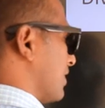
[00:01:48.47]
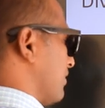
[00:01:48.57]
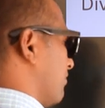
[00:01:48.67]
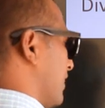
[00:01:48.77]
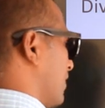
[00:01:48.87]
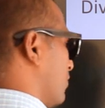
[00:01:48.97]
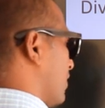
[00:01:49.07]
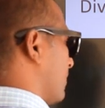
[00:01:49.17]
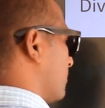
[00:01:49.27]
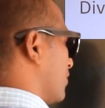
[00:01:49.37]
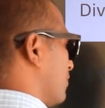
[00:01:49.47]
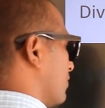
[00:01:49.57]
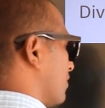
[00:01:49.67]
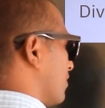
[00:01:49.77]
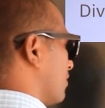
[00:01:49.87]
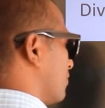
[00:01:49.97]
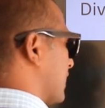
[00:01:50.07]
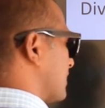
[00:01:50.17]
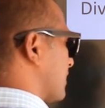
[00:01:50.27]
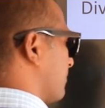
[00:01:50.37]
if we do up to 2
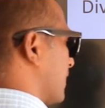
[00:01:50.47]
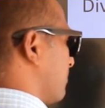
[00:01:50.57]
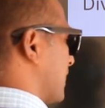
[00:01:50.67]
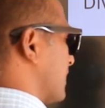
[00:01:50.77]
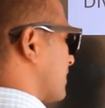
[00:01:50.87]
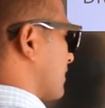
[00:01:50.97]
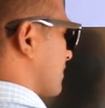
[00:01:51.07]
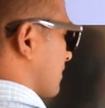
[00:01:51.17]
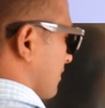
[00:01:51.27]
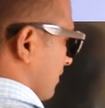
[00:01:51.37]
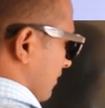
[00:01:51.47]
decimal places.